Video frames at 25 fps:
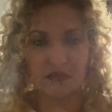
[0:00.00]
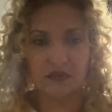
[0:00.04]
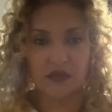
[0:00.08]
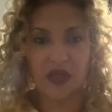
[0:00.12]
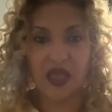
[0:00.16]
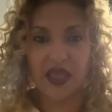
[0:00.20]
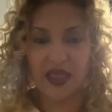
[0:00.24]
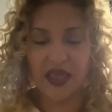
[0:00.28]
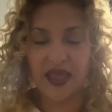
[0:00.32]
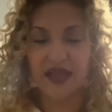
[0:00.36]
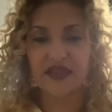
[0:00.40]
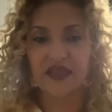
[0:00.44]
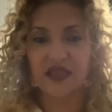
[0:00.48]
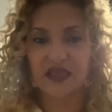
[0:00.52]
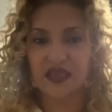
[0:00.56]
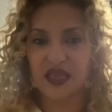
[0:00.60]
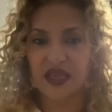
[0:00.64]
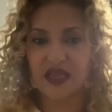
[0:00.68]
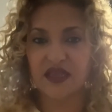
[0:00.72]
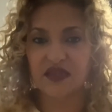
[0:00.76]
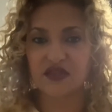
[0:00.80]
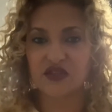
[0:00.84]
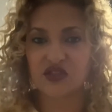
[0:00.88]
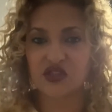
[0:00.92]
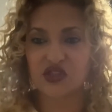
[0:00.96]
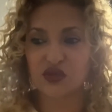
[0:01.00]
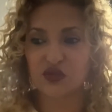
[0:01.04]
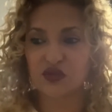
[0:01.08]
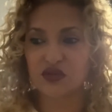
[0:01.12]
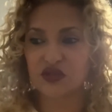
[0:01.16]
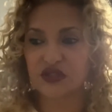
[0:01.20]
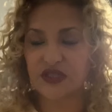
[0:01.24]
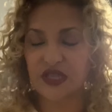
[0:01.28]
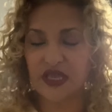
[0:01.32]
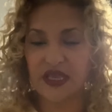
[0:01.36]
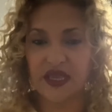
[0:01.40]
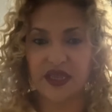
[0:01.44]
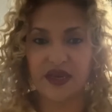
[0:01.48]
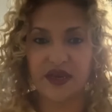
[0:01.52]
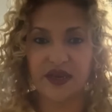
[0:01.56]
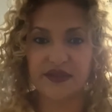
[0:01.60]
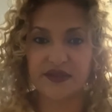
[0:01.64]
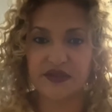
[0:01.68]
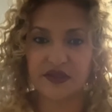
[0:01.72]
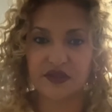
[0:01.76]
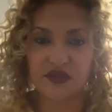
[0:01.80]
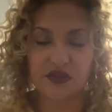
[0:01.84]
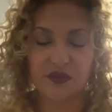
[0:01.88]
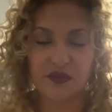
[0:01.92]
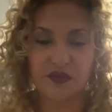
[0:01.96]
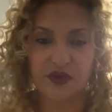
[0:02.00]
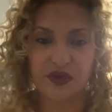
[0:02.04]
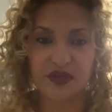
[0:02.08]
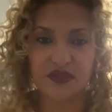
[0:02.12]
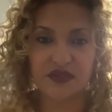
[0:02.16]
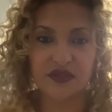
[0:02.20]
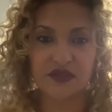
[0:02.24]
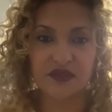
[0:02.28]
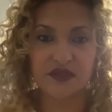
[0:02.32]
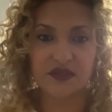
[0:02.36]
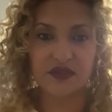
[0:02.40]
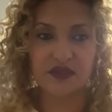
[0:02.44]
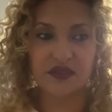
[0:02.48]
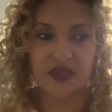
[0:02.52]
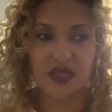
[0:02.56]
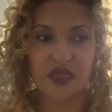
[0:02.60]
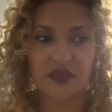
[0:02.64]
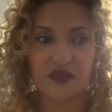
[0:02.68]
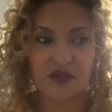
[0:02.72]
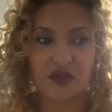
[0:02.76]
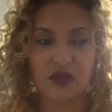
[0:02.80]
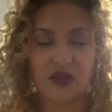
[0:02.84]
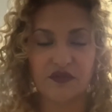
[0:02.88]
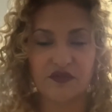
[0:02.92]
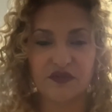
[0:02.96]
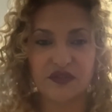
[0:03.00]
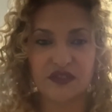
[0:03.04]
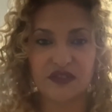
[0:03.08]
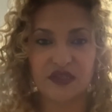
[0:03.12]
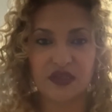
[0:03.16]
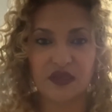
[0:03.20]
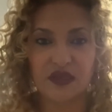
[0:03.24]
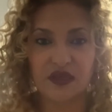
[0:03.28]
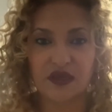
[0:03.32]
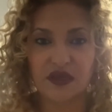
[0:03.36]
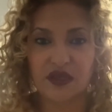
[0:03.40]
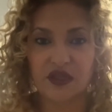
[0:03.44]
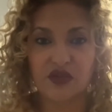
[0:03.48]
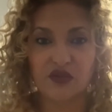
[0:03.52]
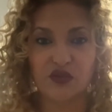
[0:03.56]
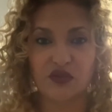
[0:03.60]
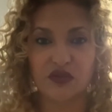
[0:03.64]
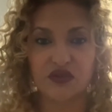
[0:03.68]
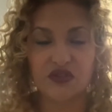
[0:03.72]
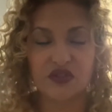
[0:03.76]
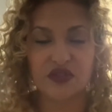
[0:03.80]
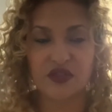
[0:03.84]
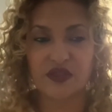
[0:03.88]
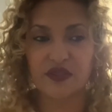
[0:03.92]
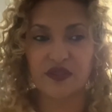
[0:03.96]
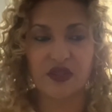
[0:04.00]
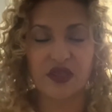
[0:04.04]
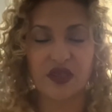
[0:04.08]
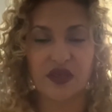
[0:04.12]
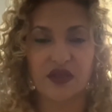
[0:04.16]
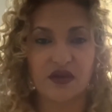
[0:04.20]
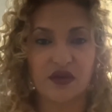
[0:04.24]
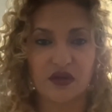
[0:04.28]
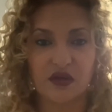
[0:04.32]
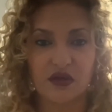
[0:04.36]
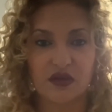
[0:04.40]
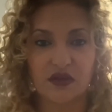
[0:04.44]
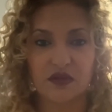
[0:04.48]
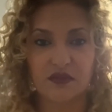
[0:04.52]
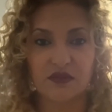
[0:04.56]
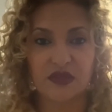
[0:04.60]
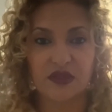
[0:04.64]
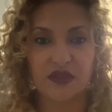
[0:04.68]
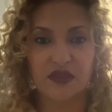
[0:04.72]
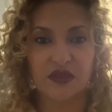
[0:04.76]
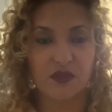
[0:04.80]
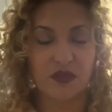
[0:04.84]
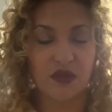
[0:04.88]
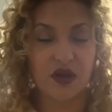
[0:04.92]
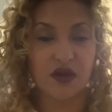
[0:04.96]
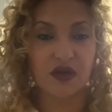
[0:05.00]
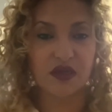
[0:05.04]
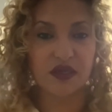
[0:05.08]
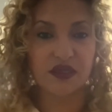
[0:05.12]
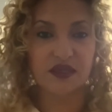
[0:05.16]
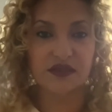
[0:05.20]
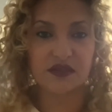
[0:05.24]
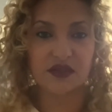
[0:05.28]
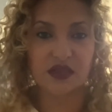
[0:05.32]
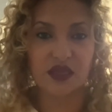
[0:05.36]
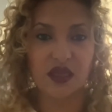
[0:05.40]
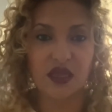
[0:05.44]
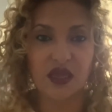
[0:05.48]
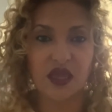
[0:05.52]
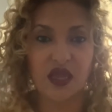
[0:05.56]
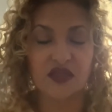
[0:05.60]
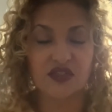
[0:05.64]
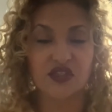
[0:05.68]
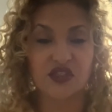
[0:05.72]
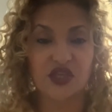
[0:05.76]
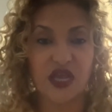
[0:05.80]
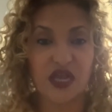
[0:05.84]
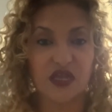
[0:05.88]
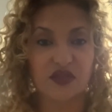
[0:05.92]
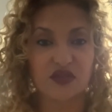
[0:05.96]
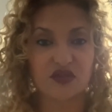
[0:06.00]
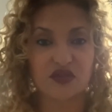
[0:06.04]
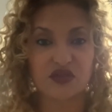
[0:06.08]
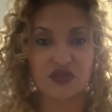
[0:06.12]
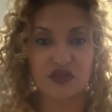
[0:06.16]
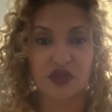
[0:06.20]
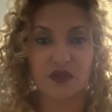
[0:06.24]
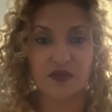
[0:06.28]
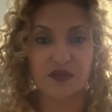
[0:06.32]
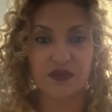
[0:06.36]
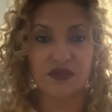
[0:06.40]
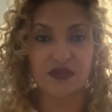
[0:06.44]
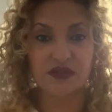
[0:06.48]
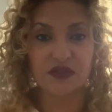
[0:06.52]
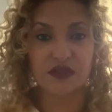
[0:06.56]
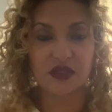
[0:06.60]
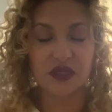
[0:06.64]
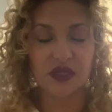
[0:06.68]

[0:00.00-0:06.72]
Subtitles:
I had a case, she was taking antidepressants and all of a sudden it wasn't there in the market and she had to stop it.